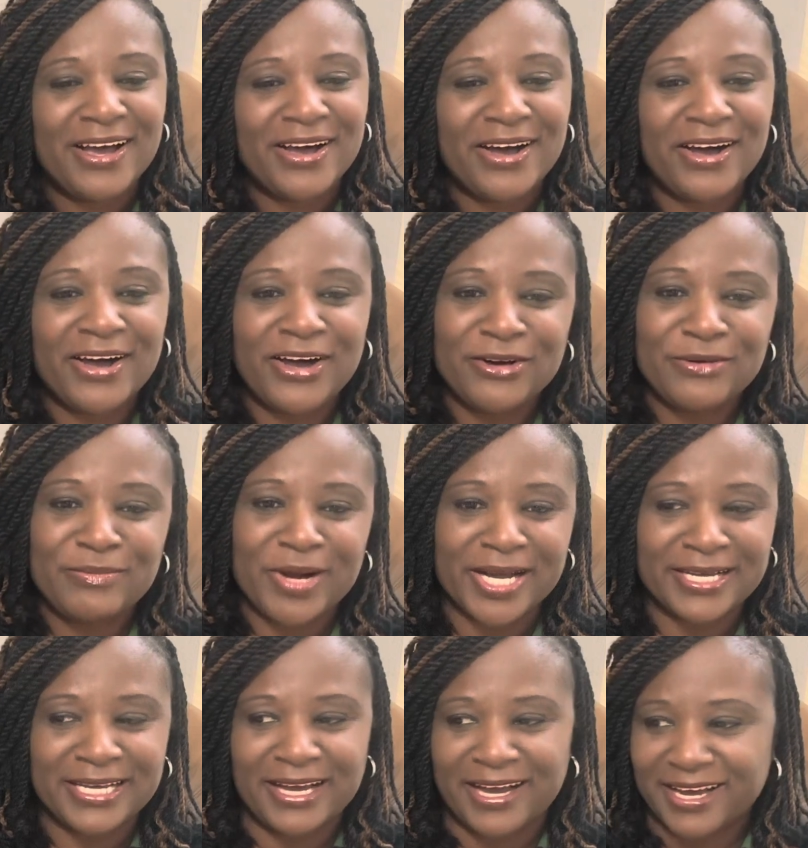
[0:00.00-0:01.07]
Oh my
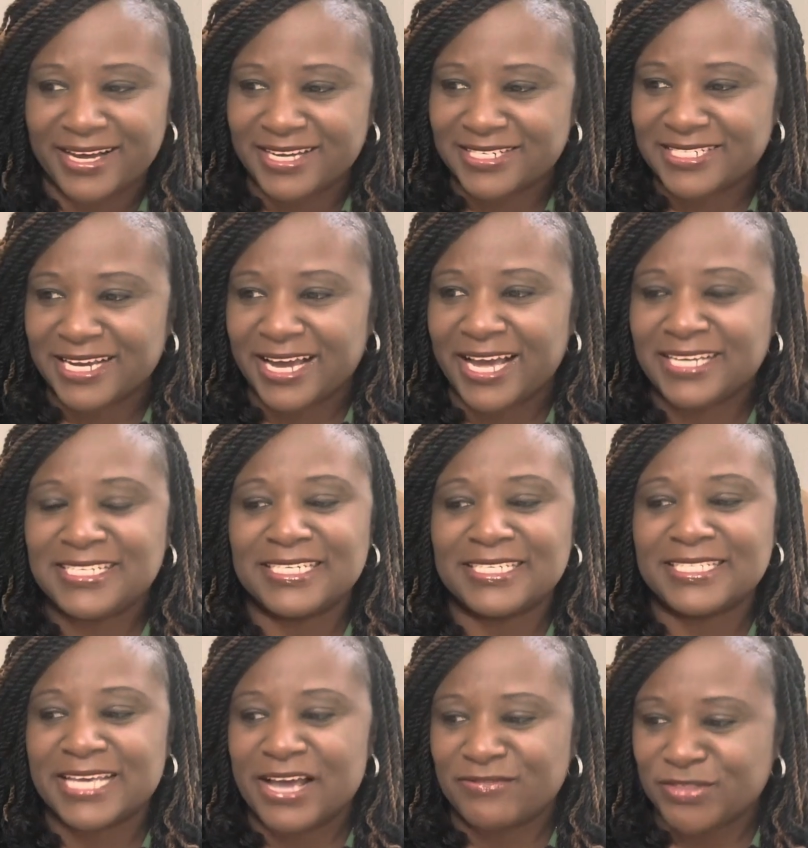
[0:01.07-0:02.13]
gosh. I
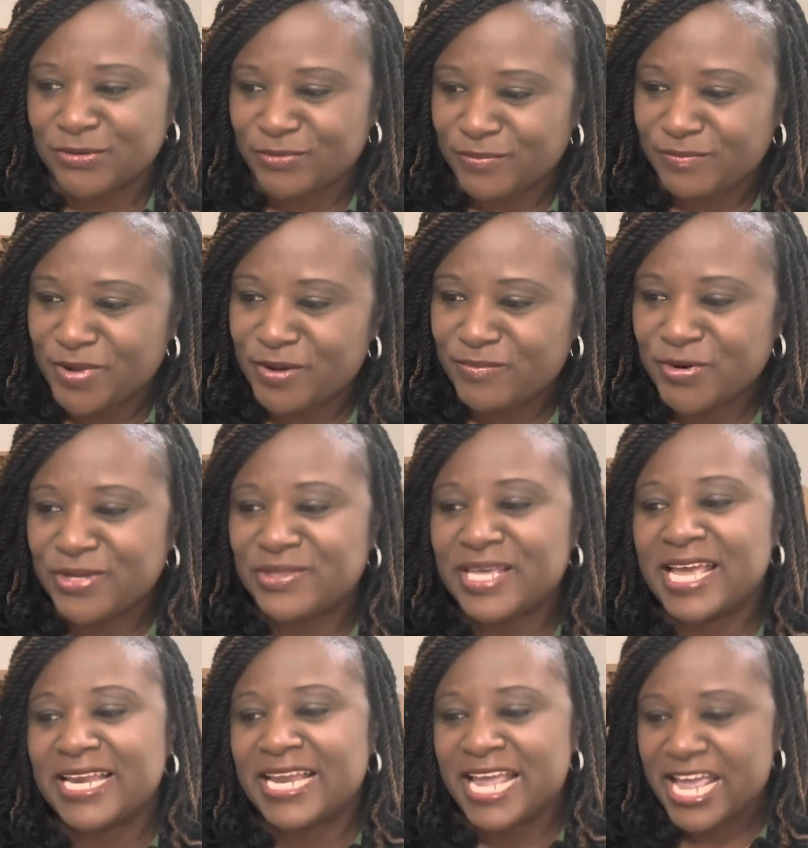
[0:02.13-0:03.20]
just have to remember
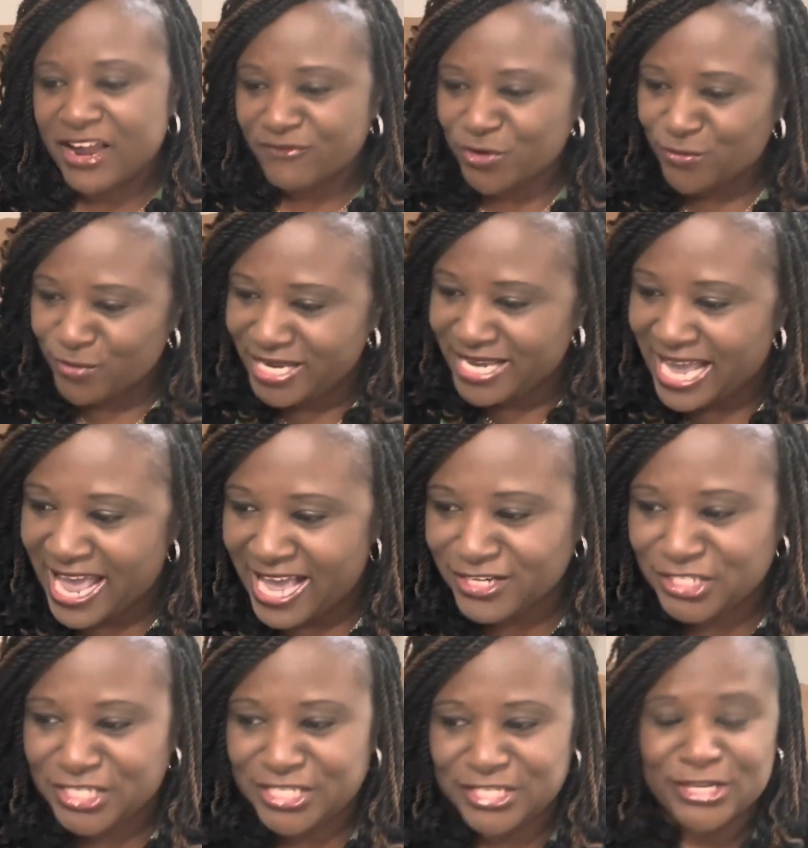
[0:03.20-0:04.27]
that every
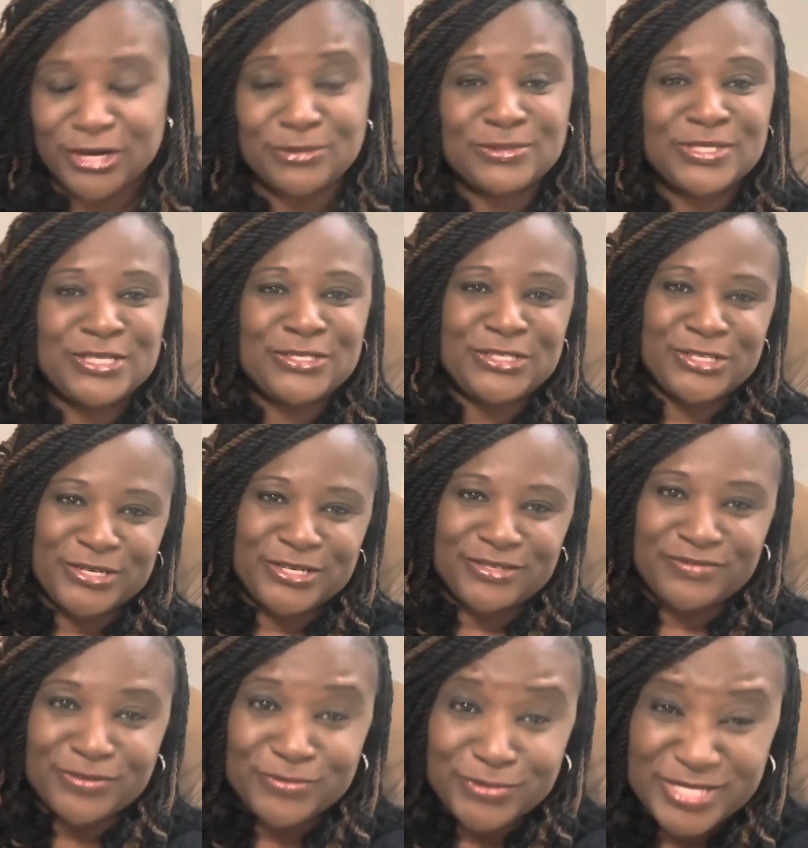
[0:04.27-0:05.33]
reaction don't
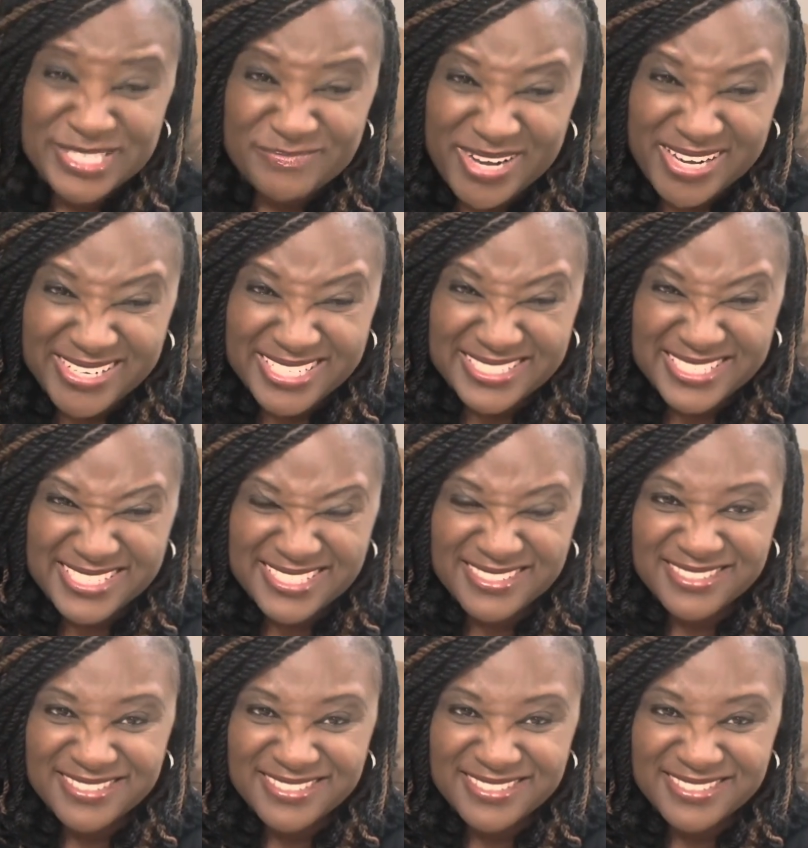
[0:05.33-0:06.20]
deserve a response.